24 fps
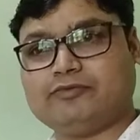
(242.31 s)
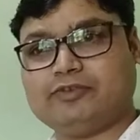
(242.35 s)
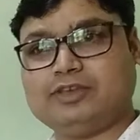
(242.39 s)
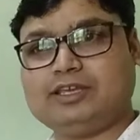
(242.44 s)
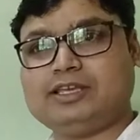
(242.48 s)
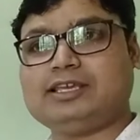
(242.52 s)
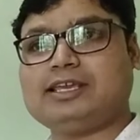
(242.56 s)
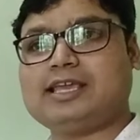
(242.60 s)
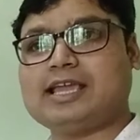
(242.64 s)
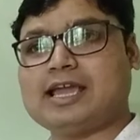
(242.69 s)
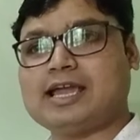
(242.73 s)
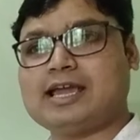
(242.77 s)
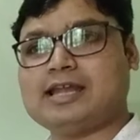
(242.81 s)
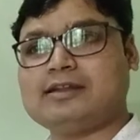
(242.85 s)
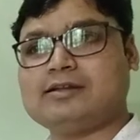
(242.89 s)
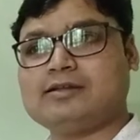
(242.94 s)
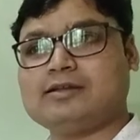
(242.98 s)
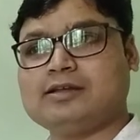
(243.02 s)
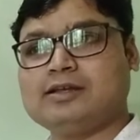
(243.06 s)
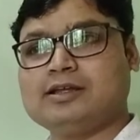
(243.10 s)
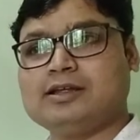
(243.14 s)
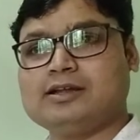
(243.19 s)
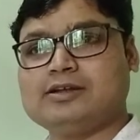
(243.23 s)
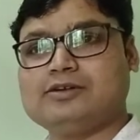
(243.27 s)
We can
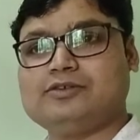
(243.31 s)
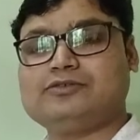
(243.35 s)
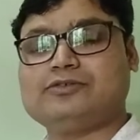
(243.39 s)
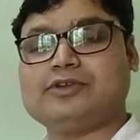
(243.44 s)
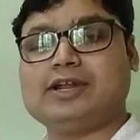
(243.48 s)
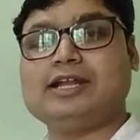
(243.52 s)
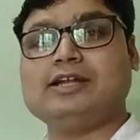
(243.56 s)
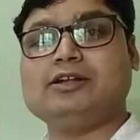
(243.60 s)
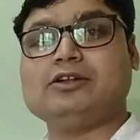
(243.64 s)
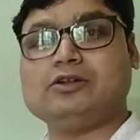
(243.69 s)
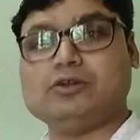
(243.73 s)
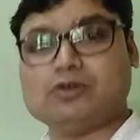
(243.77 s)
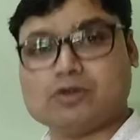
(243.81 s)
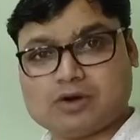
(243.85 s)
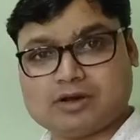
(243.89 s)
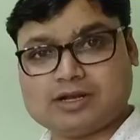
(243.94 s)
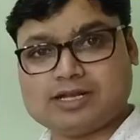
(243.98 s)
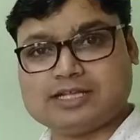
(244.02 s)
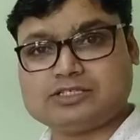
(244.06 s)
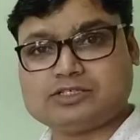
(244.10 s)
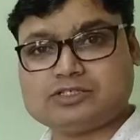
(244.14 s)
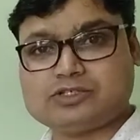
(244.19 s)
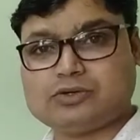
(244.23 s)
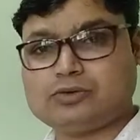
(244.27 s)
trade
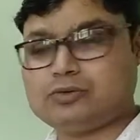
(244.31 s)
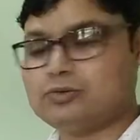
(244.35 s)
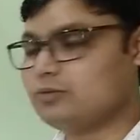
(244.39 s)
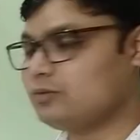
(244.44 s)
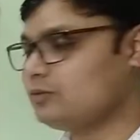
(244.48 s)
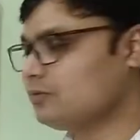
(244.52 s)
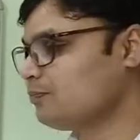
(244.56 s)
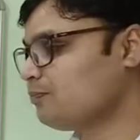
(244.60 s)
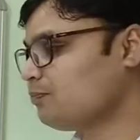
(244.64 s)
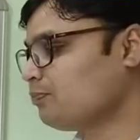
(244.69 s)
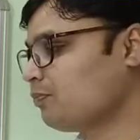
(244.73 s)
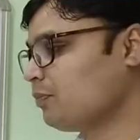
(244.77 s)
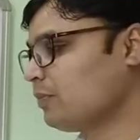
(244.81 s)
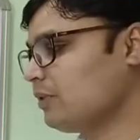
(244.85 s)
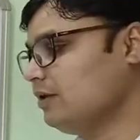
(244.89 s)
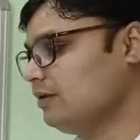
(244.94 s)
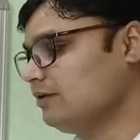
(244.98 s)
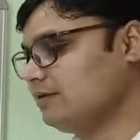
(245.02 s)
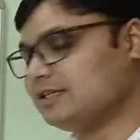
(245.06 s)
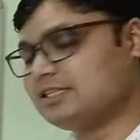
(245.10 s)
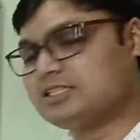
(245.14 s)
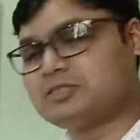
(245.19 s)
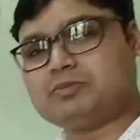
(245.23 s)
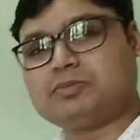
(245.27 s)
knowledge through
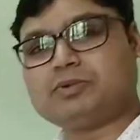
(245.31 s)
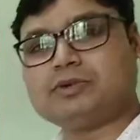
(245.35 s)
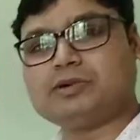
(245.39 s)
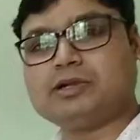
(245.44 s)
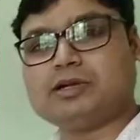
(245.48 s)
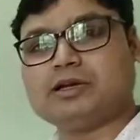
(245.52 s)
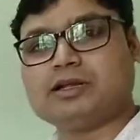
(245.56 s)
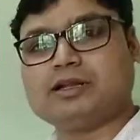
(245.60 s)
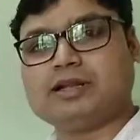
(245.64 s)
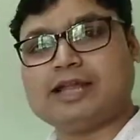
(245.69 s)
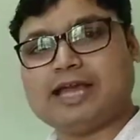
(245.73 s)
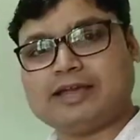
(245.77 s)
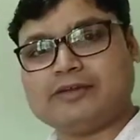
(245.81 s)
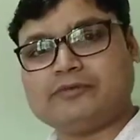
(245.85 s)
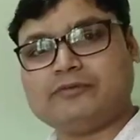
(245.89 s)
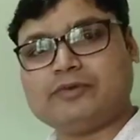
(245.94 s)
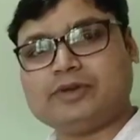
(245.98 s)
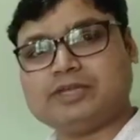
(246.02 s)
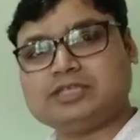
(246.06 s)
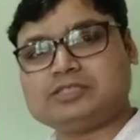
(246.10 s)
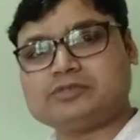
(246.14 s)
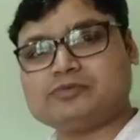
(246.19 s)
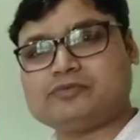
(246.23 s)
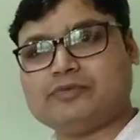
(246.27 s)
this
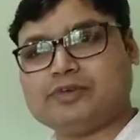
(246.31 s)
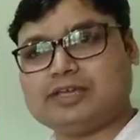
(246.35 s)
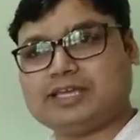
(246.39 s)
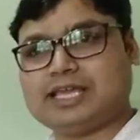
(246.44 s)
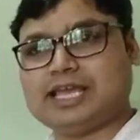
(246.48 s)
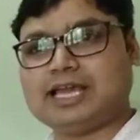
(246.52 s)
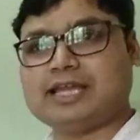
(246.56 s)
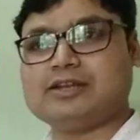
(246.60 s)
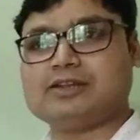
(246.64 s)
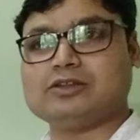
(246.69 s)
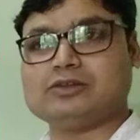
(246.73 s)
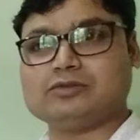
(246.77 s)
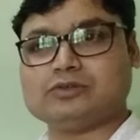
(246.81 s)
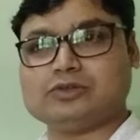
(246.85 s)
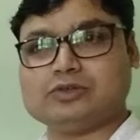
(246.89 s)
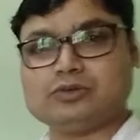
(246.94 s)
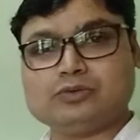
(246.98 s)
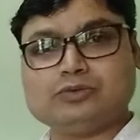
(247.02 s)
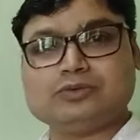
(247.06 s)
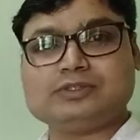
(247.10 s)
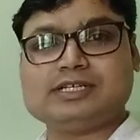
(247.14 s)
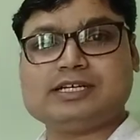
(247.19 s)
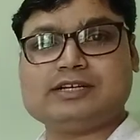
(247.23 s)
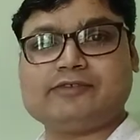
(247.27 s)
language. We can
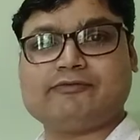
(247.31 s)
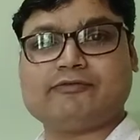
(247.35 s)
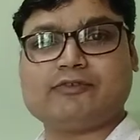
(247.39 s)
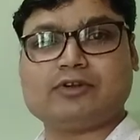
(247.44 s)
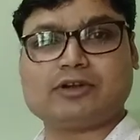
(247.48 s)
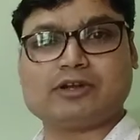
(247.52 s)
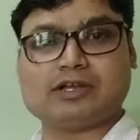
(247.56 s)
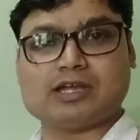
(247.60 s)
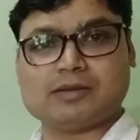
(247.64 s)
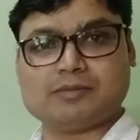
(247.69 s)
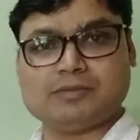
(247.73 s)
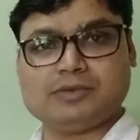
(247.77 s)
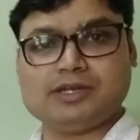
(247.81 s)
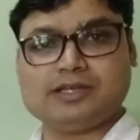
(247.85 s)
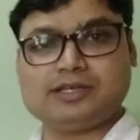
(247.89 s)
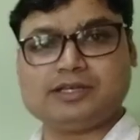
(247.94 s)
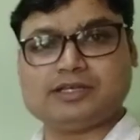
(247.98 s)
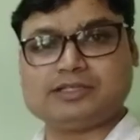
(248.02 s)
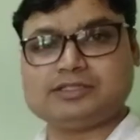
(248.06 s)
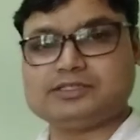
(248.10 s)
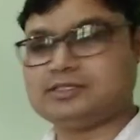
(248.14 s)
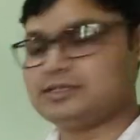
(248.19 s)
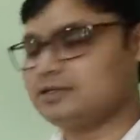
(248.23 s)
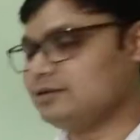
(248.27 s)
use it for
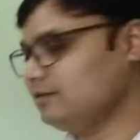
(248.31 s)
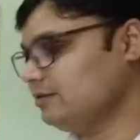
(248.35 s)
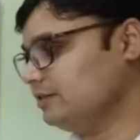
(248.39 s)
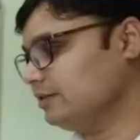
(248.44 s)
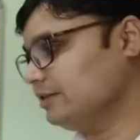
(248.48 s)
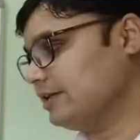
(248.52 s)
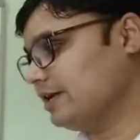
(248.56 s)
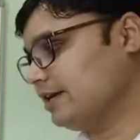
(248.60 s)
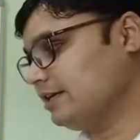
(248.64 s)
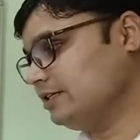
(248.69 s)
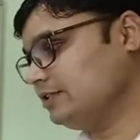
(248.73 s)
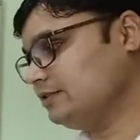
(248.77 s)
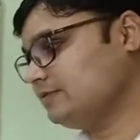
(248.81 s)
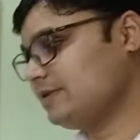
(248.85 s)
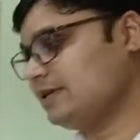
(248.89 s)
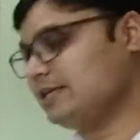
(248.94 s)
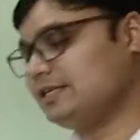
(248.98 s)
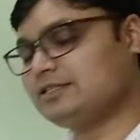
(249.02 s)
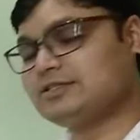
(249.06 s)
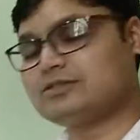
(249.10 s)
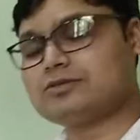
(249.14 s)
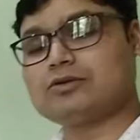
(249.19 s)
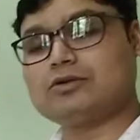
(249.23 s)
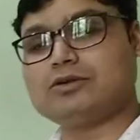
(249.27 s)
communication. That is why
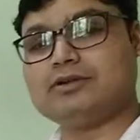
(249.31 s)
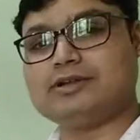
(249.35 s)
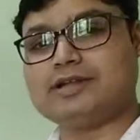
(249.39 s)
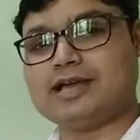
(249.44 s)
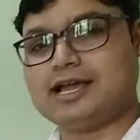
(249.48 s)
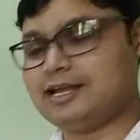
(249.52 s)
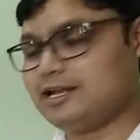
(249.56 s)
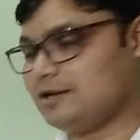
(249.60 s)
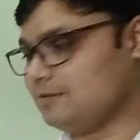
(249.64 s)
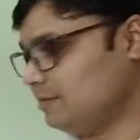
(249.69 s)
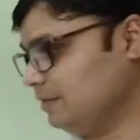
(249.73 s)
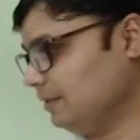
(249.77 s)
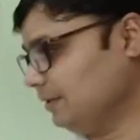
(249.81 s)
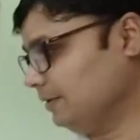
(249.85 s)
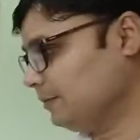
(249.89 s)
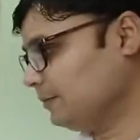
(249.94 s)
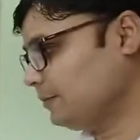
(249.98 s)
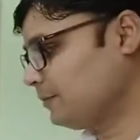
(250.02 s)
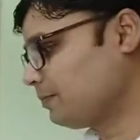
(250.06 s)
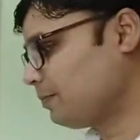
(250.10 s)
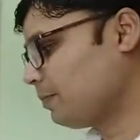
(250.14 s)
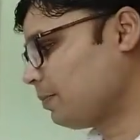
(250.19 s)
it is called dynamic.